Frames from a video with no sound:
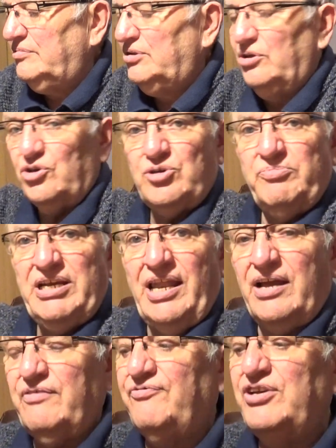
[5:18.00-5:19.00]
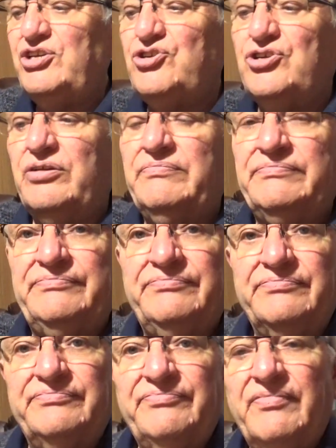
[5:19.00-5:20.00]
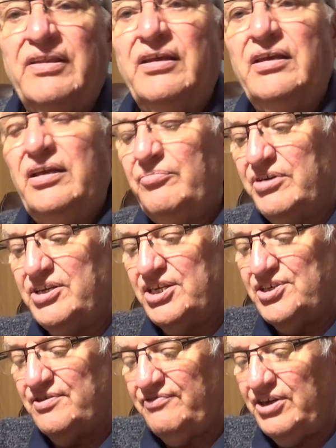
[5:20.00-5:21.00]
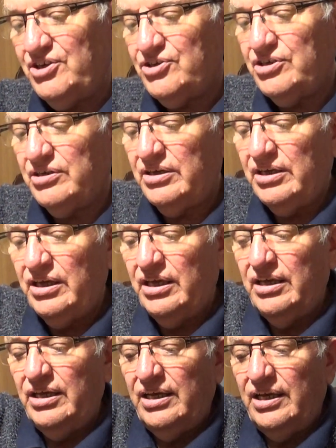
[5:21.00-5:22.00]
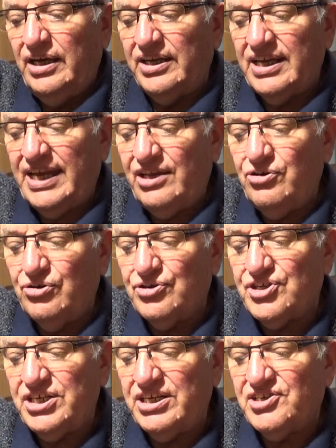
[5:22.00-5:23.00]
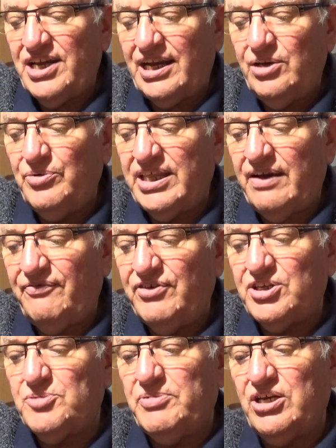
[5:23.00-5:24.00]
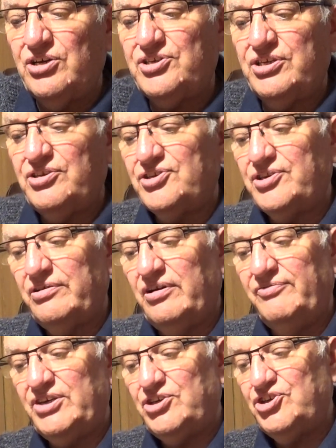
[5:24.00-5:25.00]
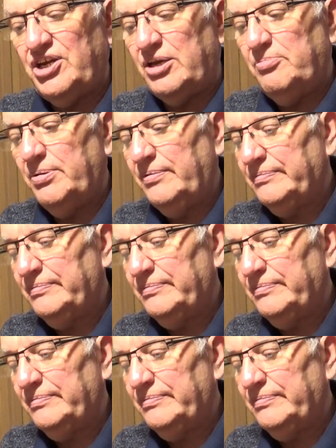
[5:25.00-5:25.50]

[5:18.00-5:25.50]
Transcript: looks a bit like a fish, but it isn't a fish. And again, you can see exactly where that fits because it's of its shape.